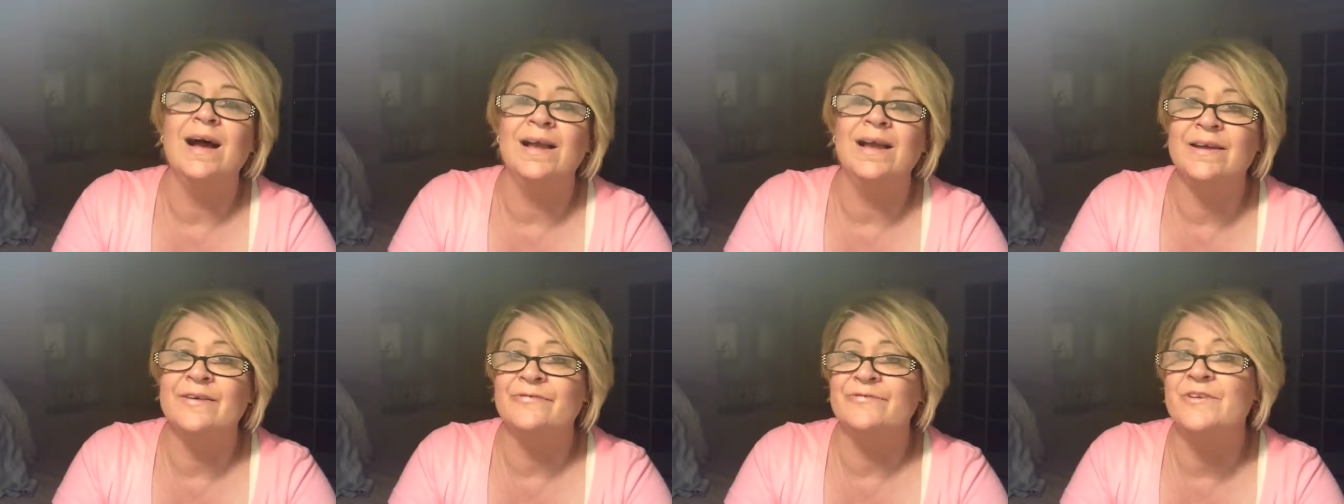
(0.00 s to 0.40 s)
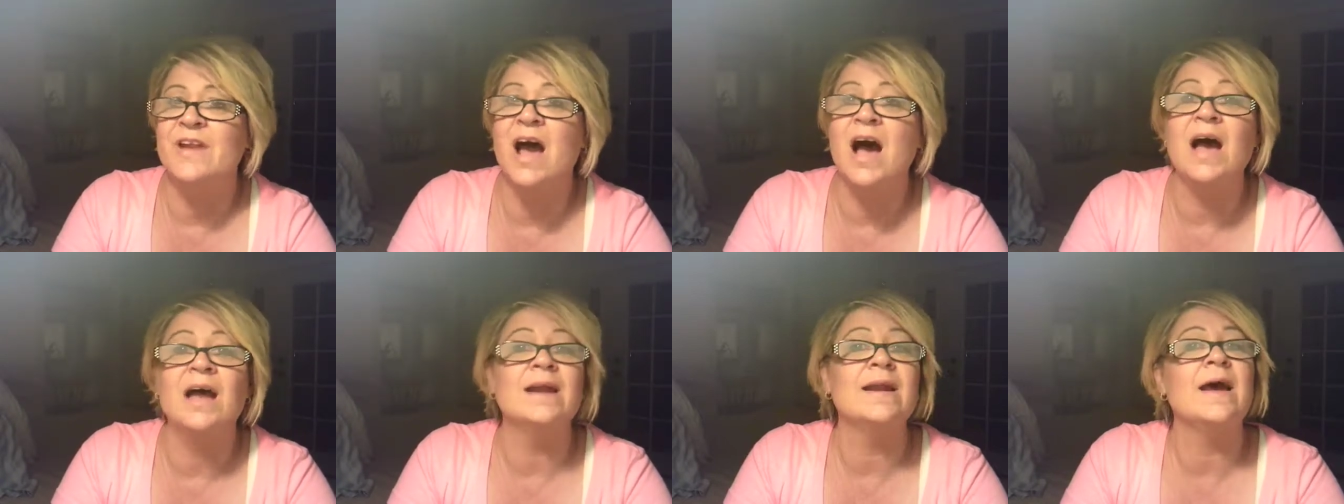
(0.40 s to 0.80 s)
If
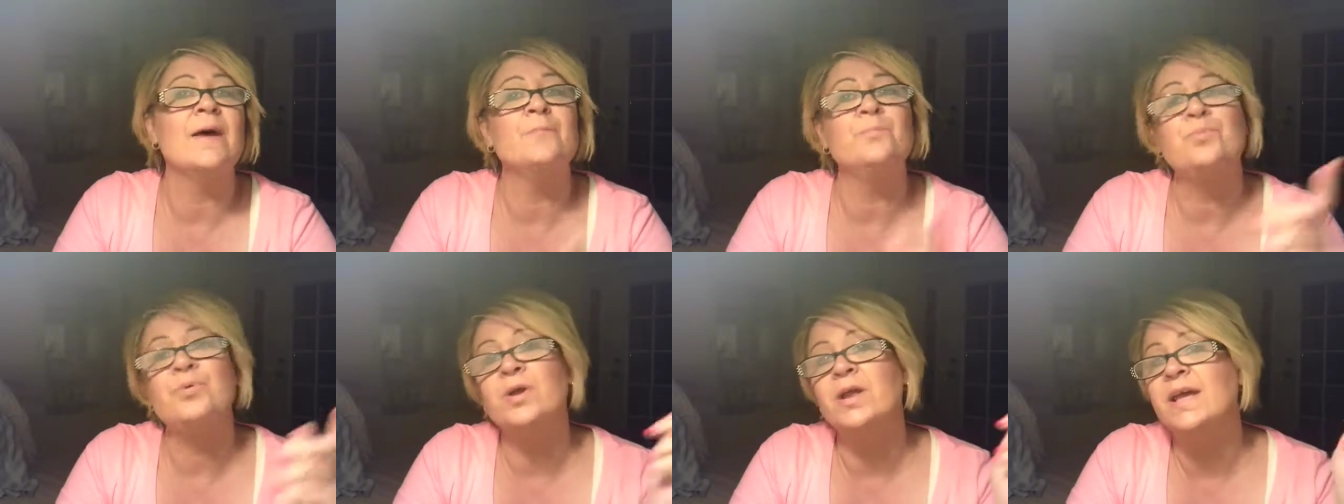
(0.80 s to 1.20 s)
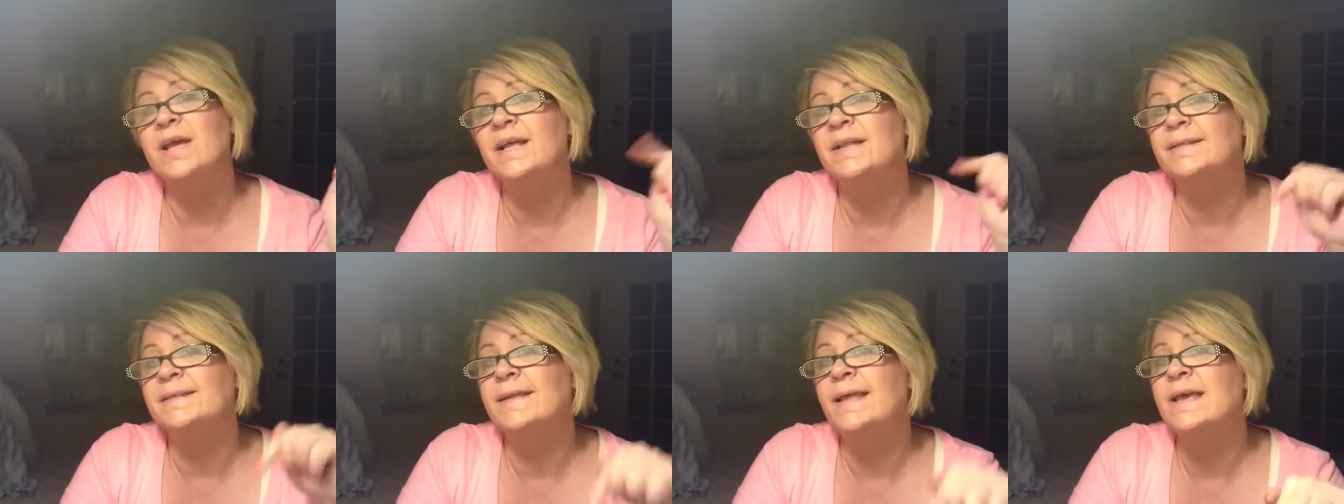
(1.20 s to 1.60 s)
not, I'm putting
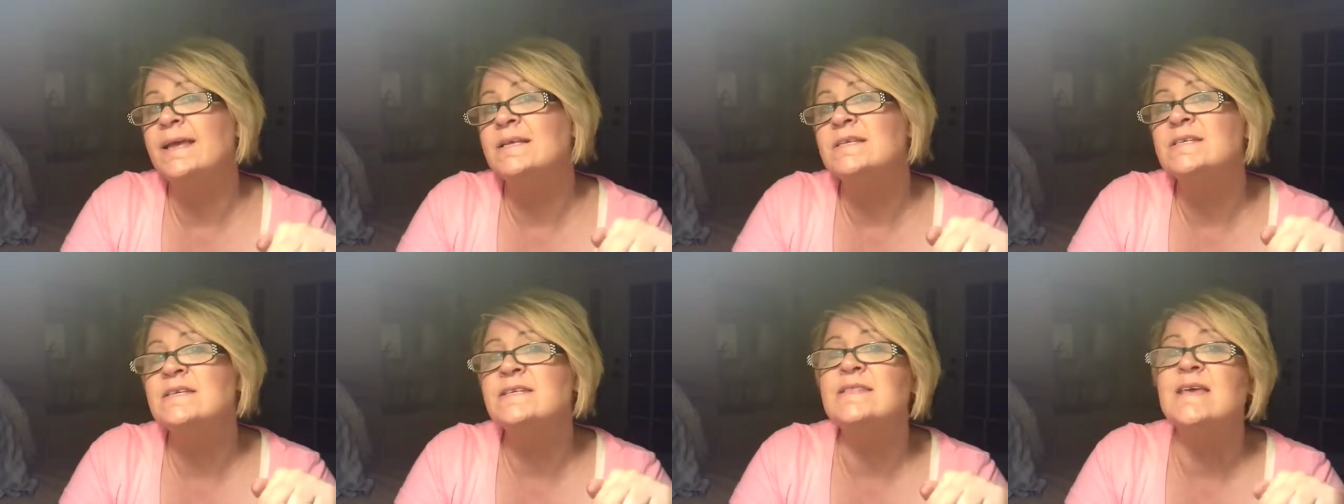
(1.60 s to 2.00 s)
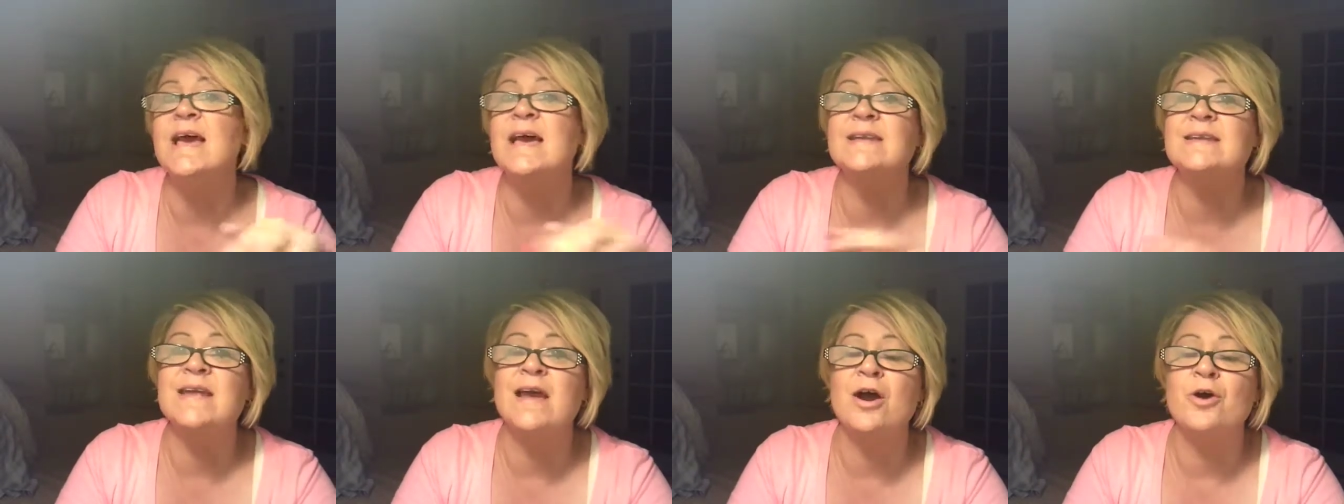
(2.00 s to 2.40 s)
a link to
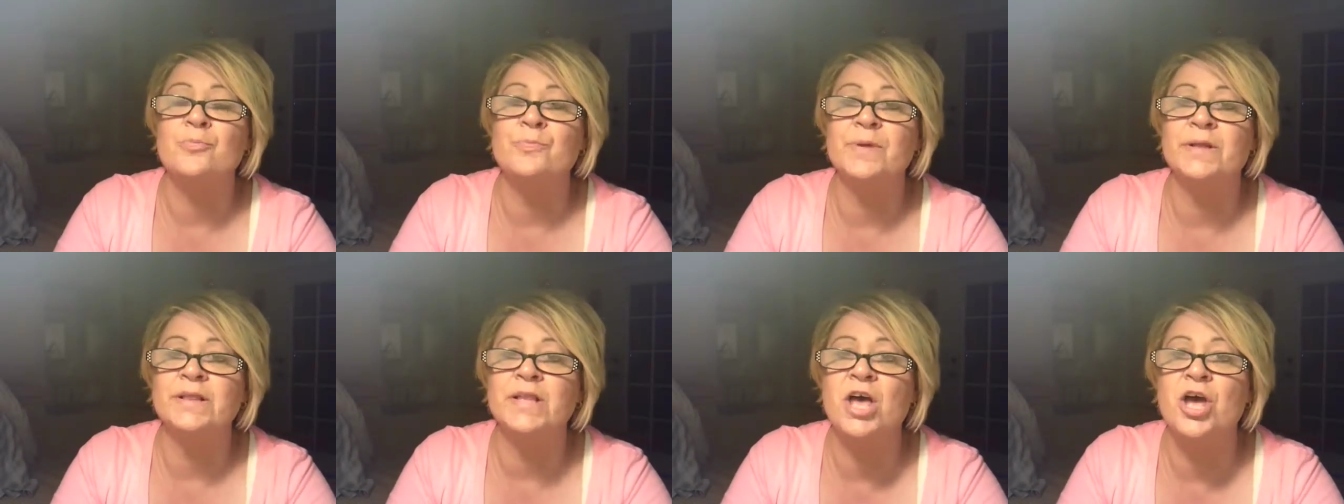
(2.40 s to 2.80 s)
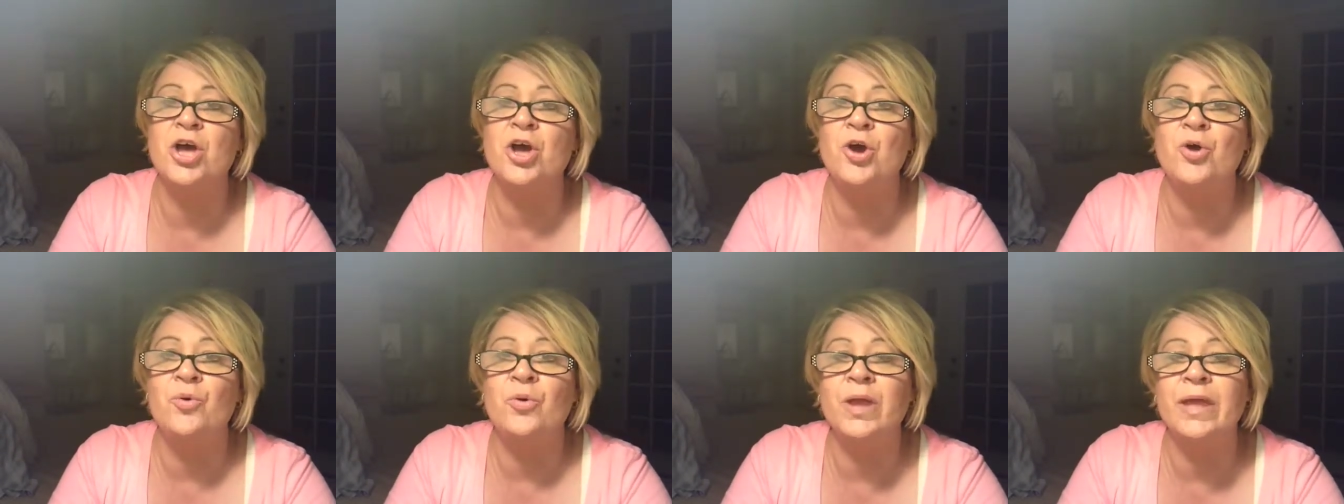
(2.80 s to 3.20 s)
that down
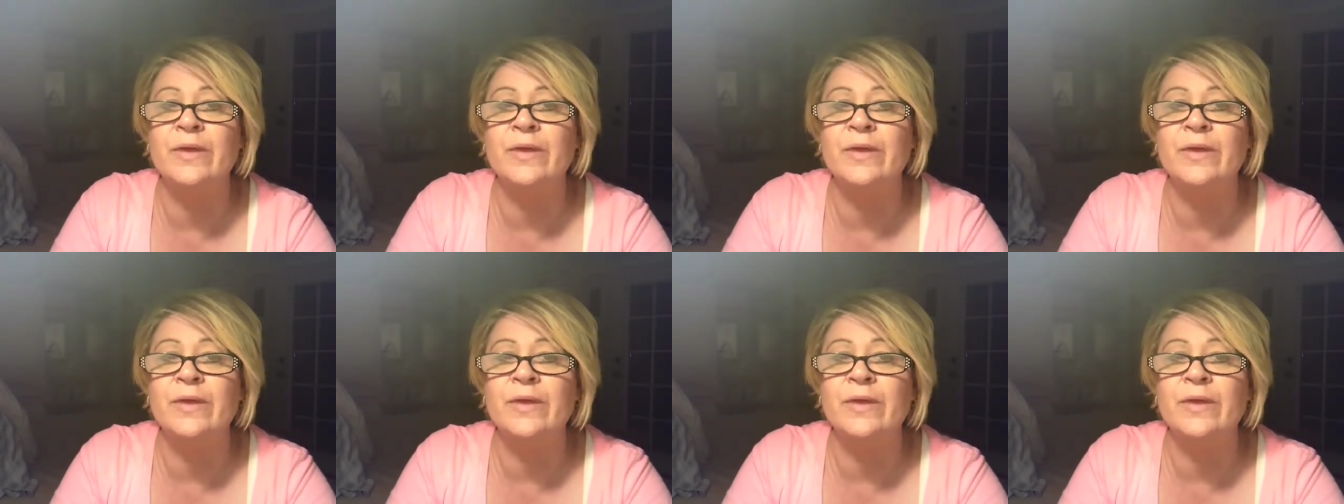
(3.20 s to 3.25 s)
below.